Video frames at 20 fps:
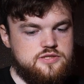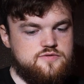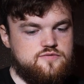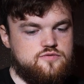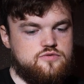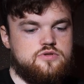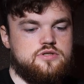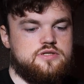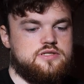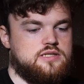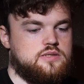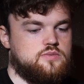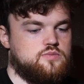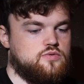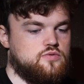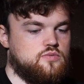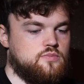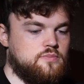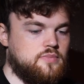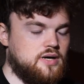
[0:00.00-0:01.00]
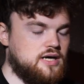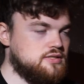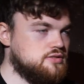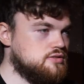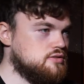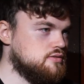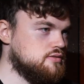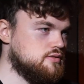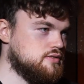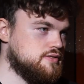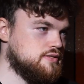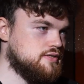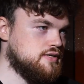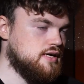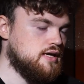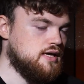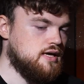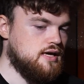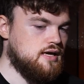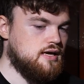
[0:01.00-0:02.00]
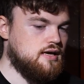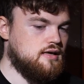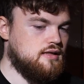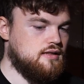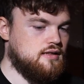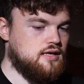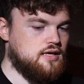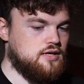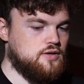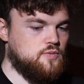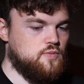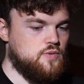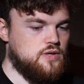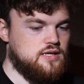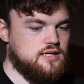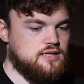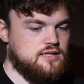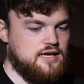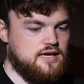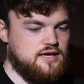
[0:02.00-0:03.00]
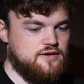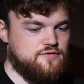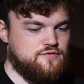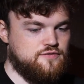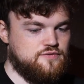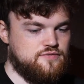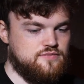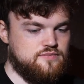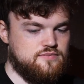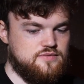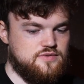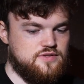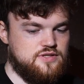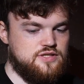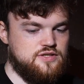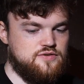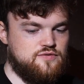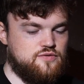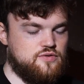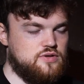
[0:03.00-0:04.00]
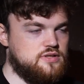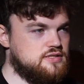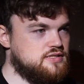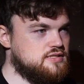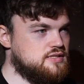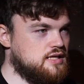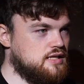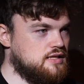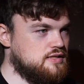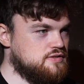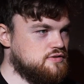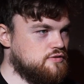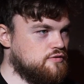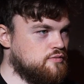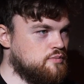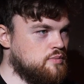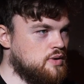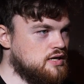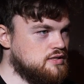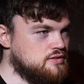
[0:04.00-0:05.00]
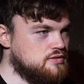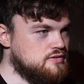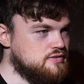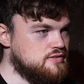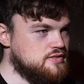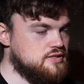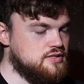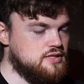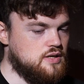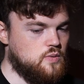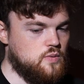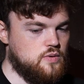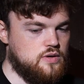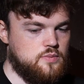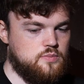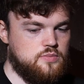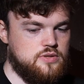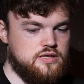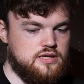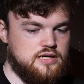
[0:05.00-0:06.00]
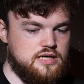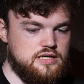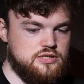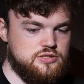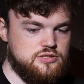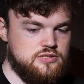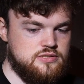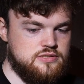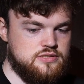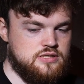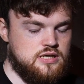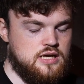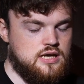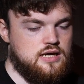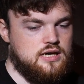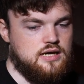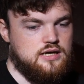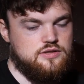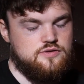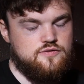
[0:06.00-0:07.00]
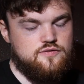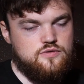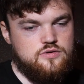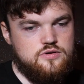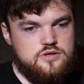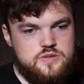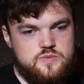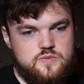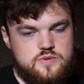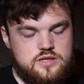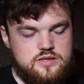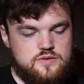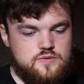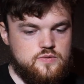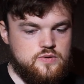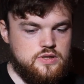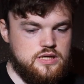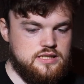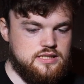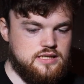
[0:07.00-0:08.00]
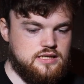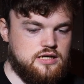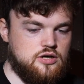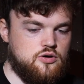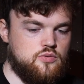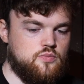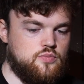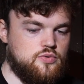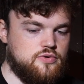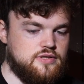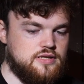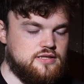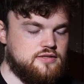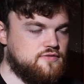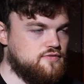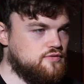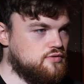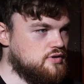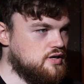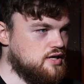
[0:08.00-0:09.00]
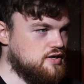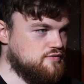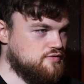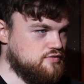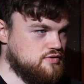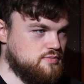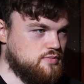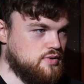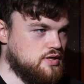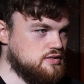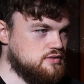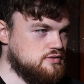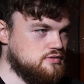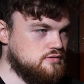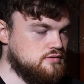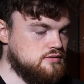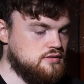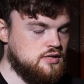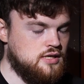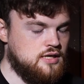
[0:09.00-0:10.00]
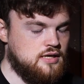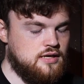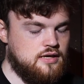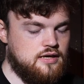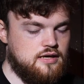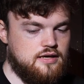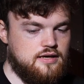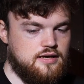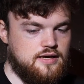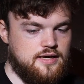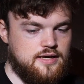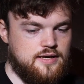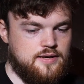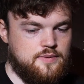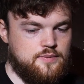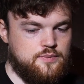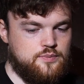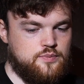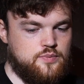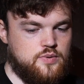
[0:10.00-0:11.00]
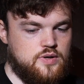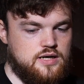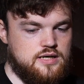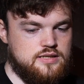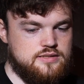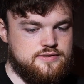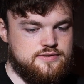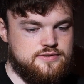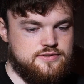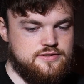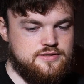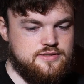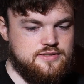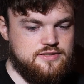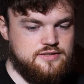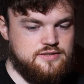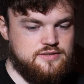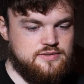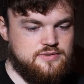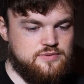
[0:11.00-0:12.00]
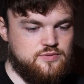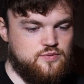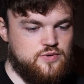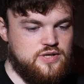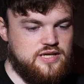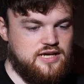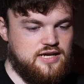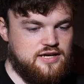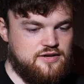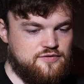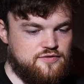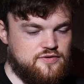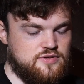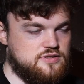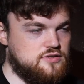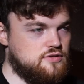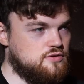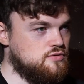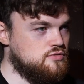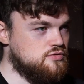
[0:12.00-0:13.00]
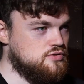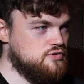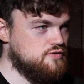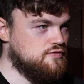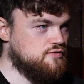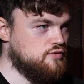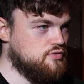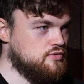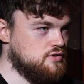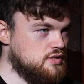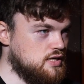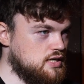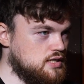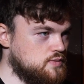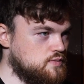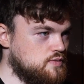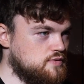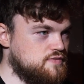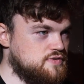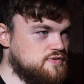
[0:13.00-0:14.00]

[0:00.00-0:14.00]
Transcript: For example, buttons. Like, we can have different styles of buttons in our applications, and of course we can create a component for every button, but we have a solution for that with